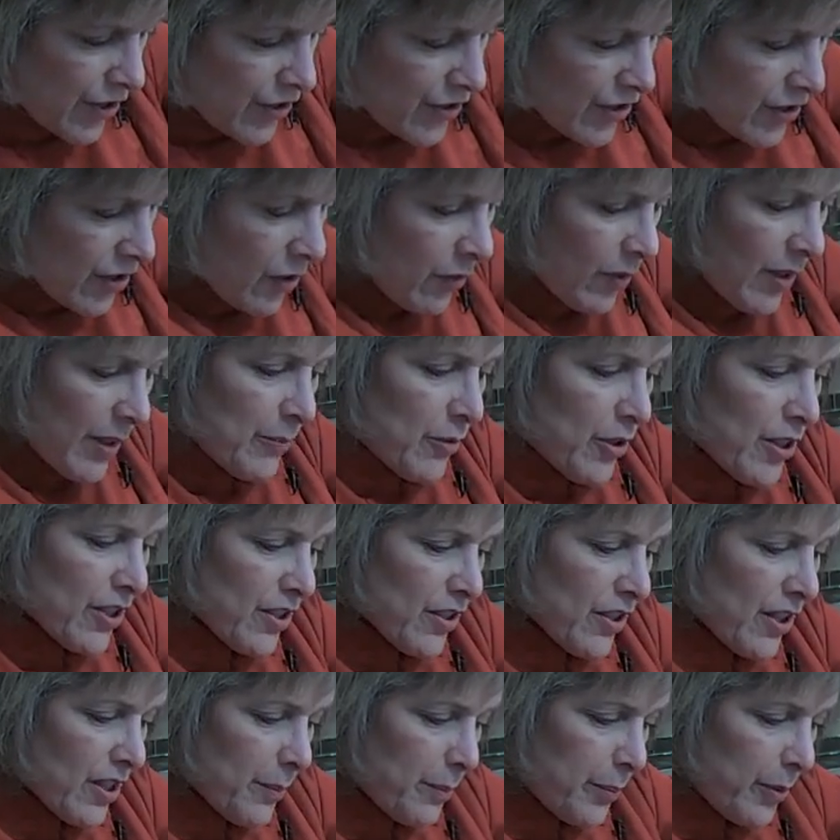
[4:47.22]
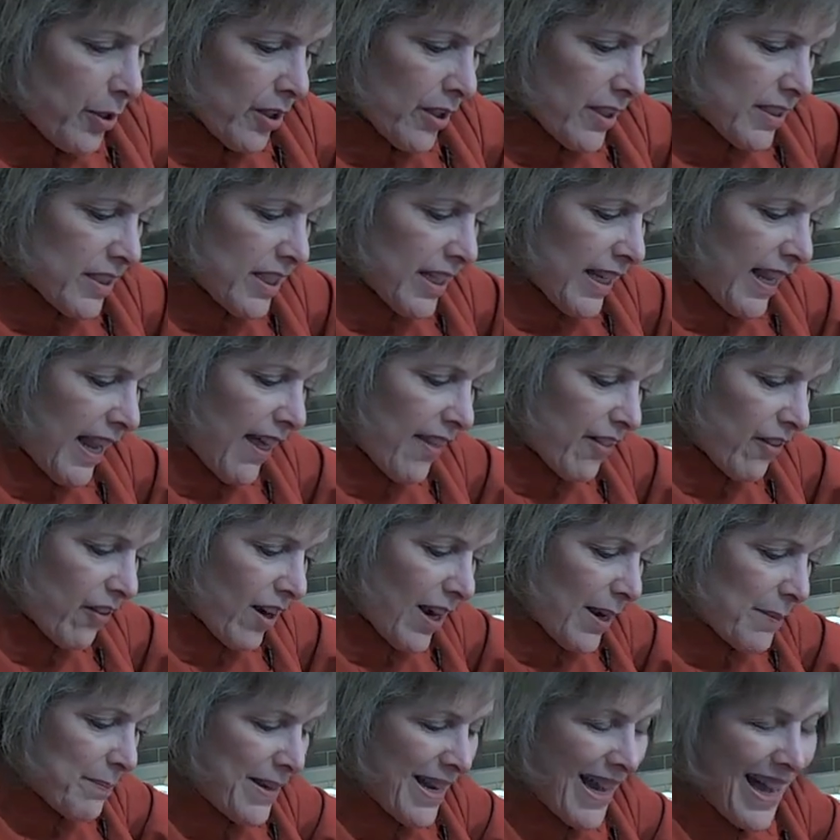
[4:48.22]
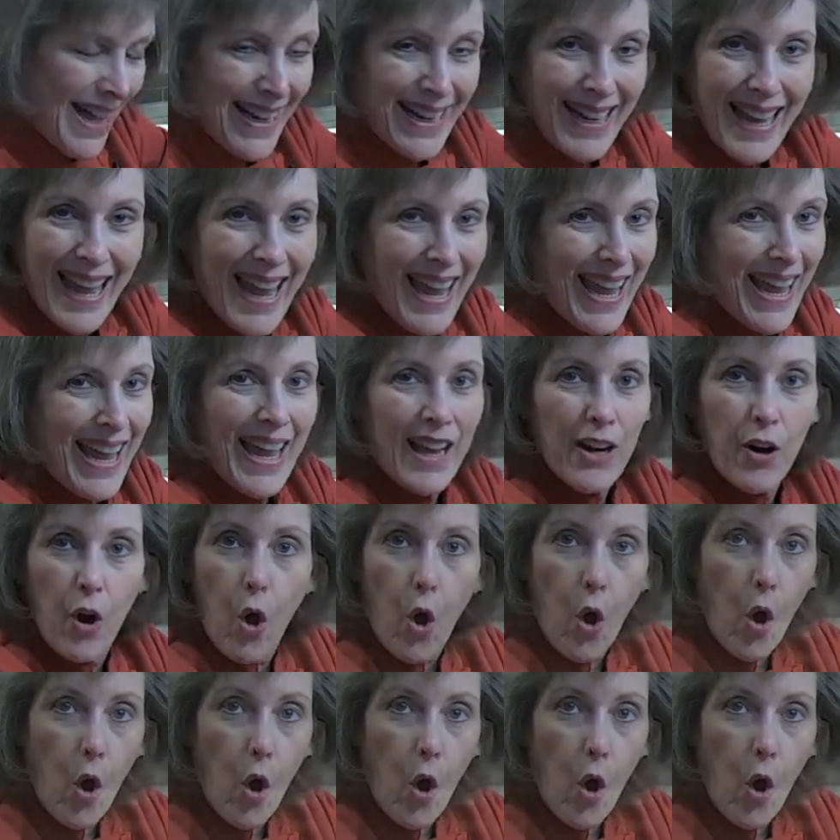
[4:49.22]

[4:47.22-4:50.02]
So I'm just gonna pull it together. I'm not at